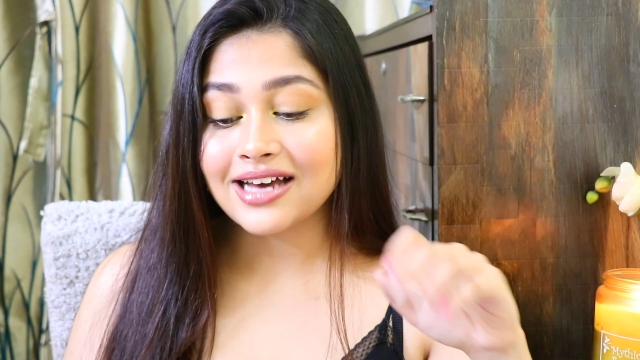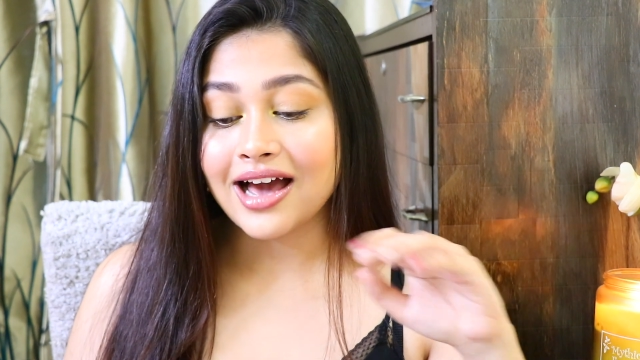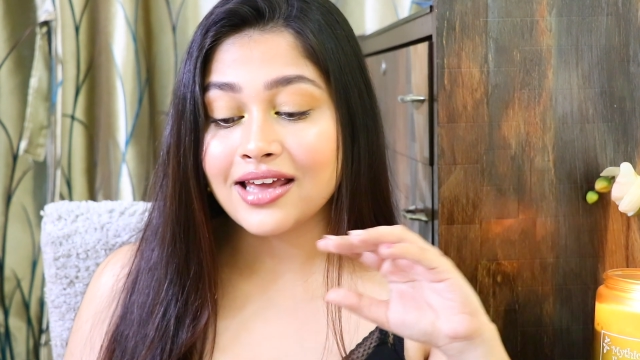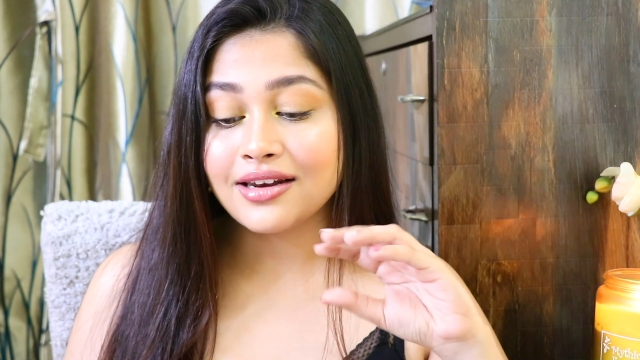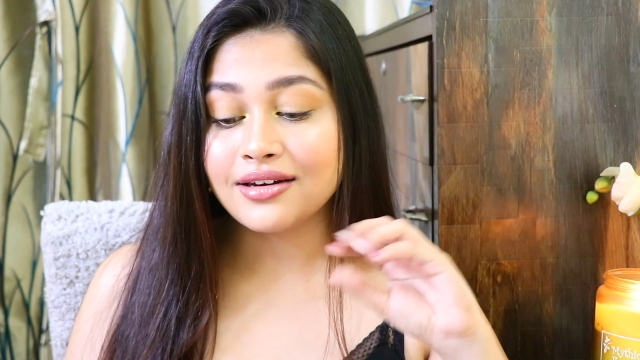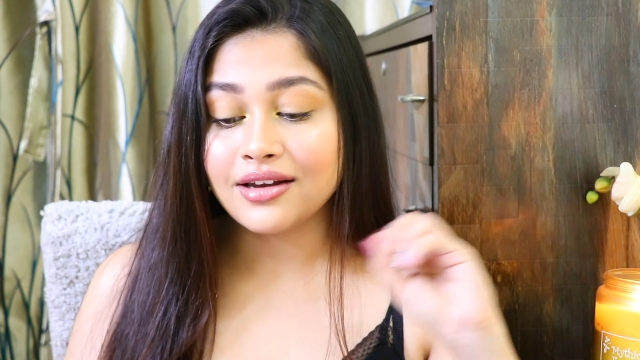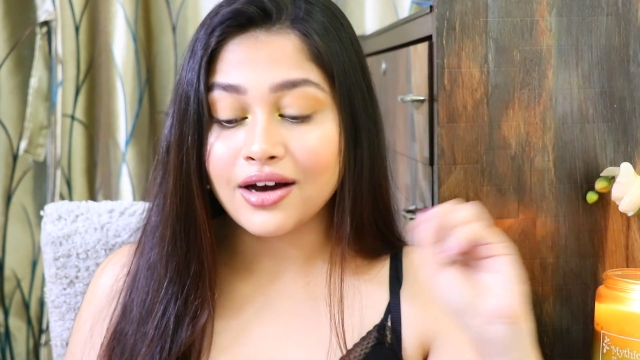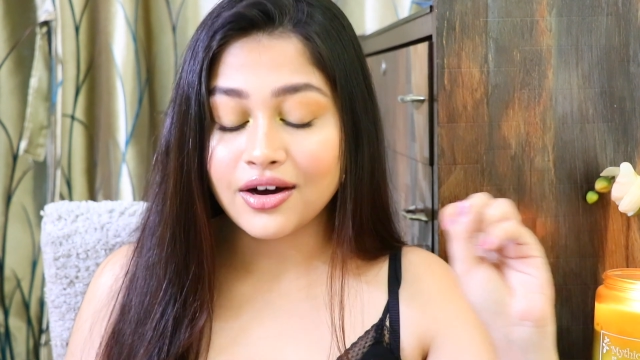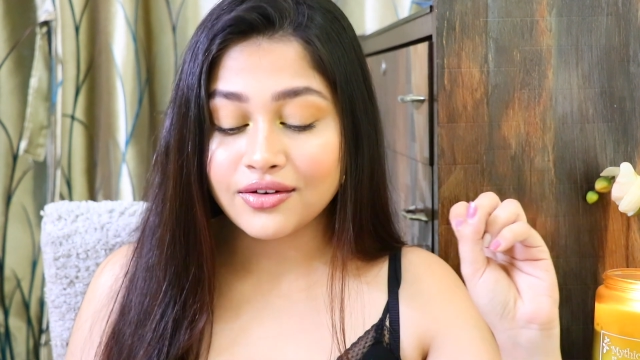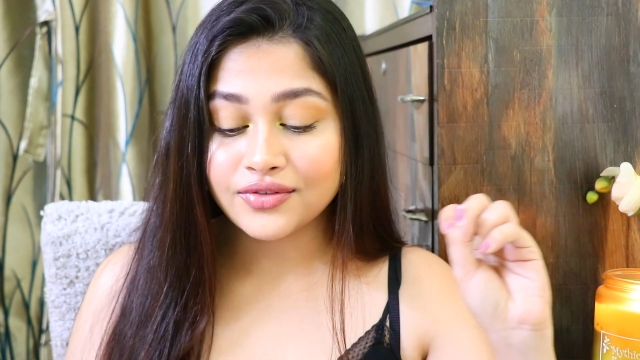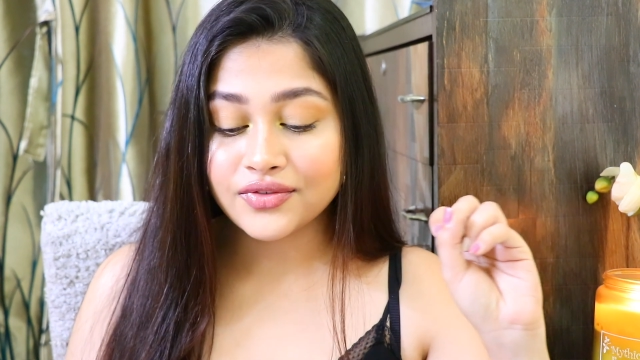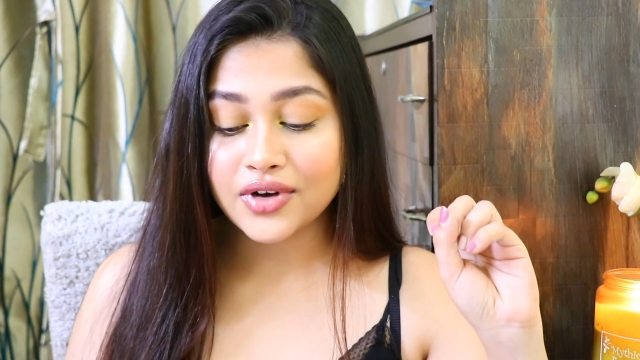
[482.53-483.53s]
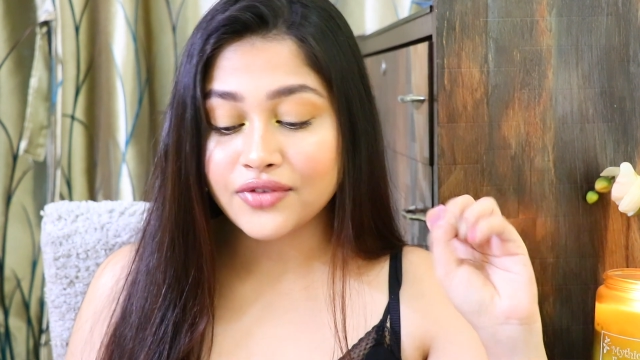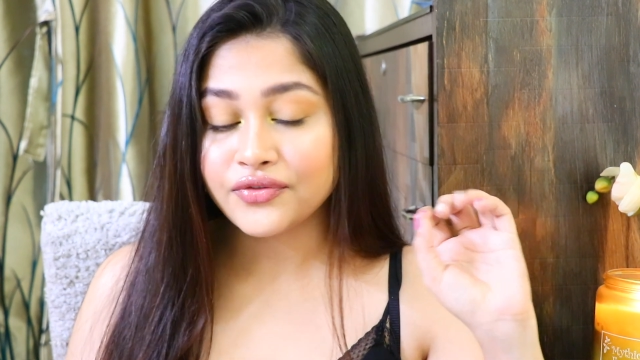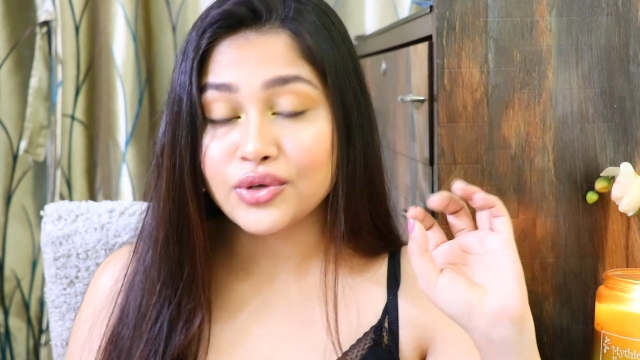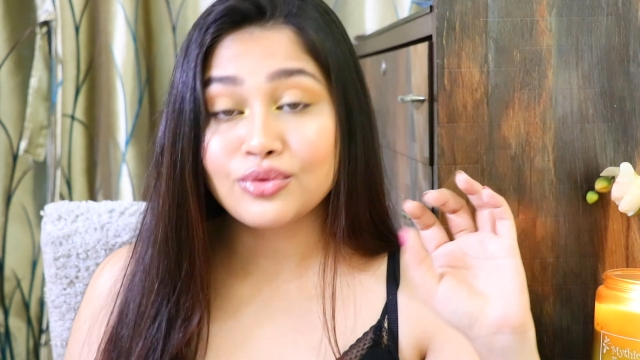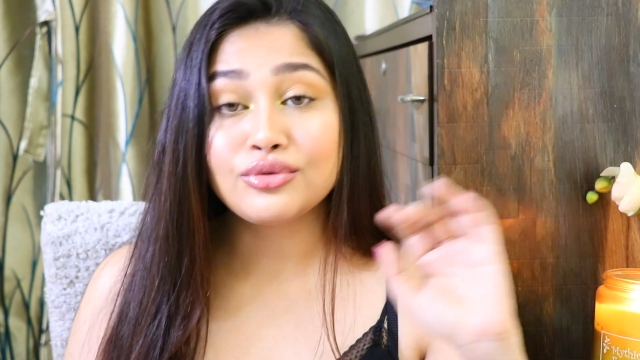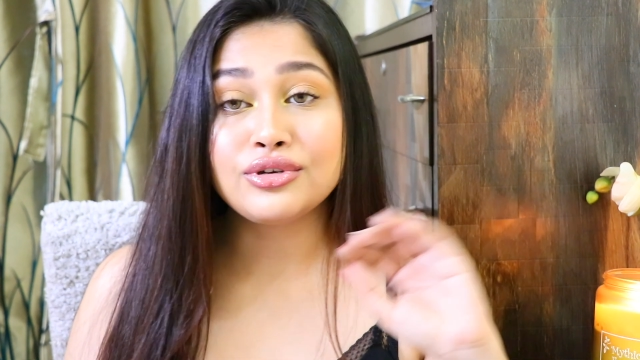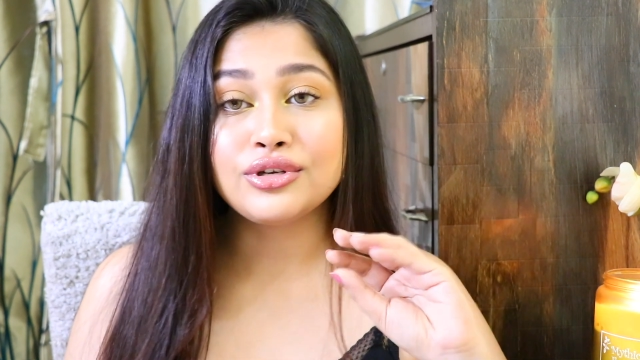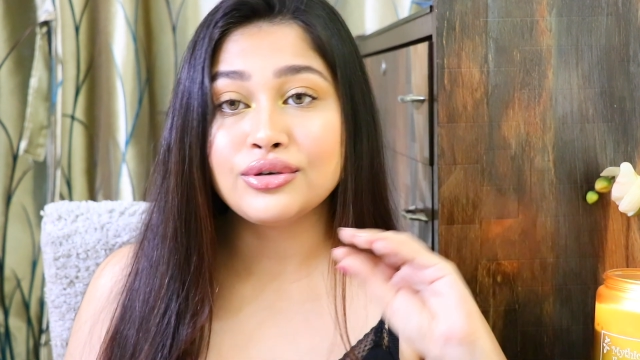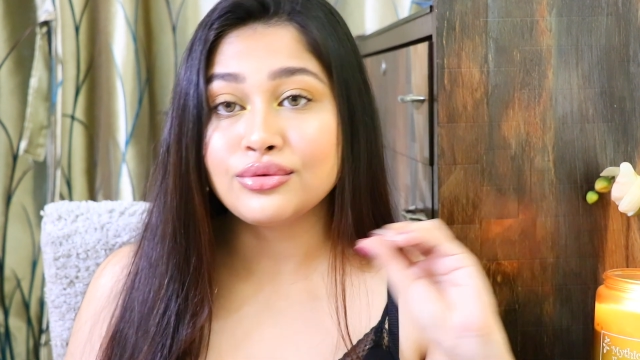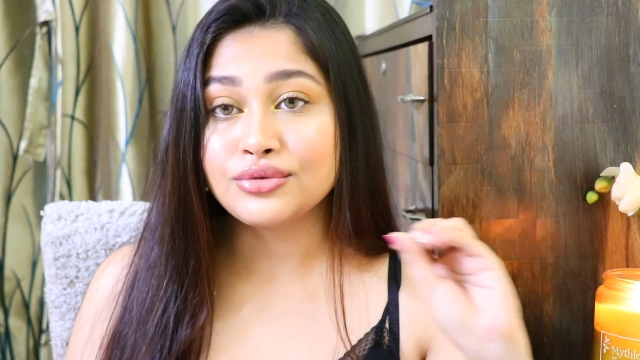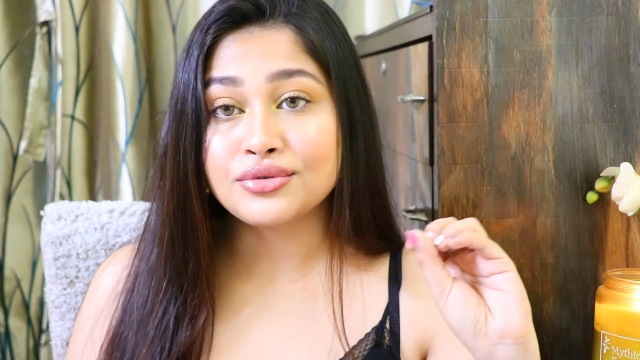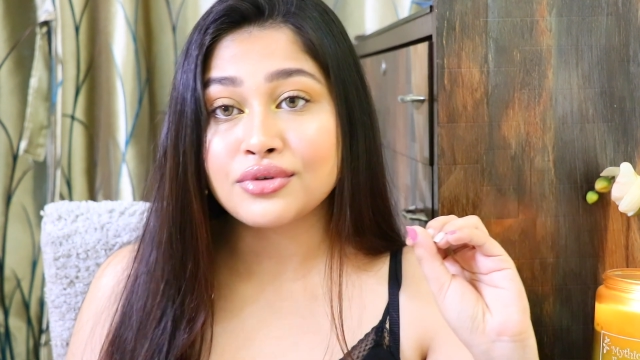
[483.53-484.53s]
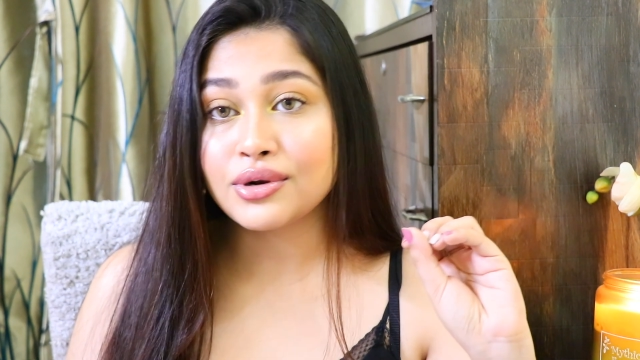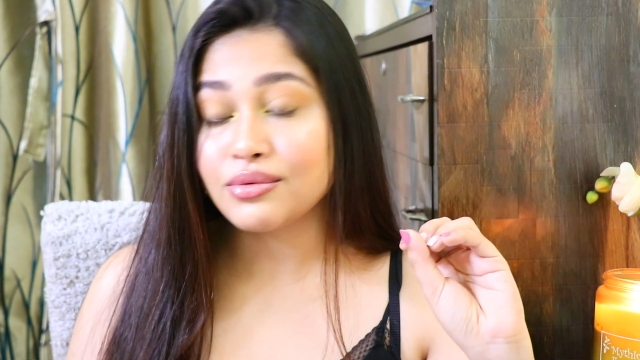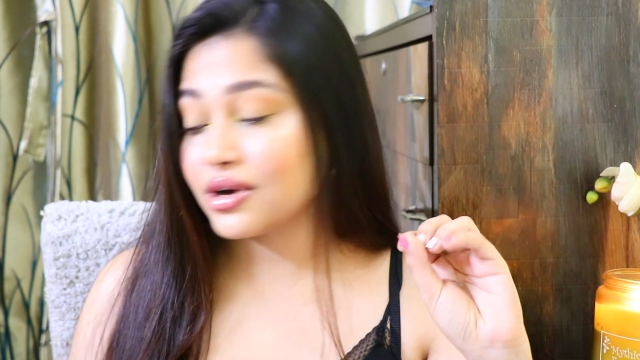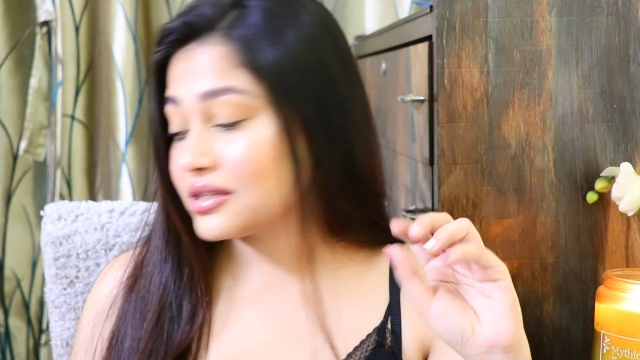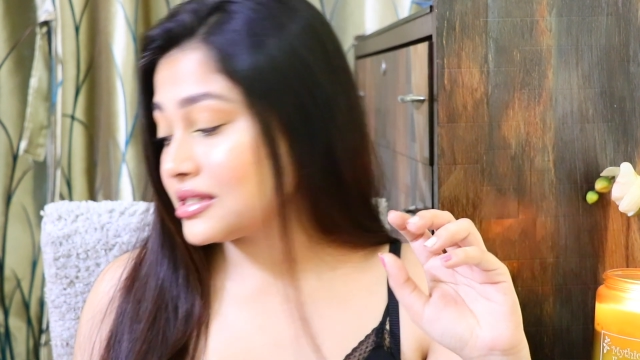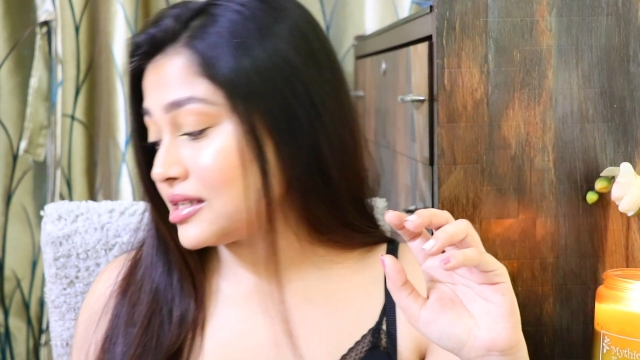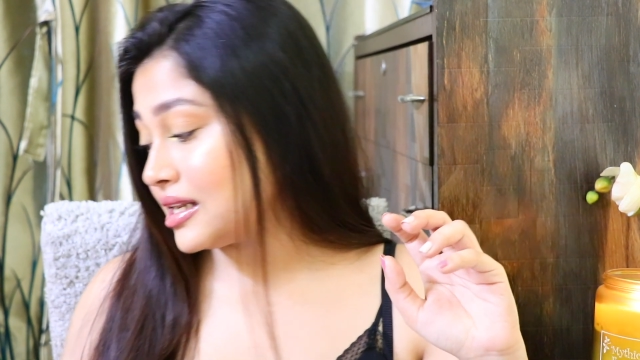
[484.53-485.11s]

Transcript: I love few neutral ones.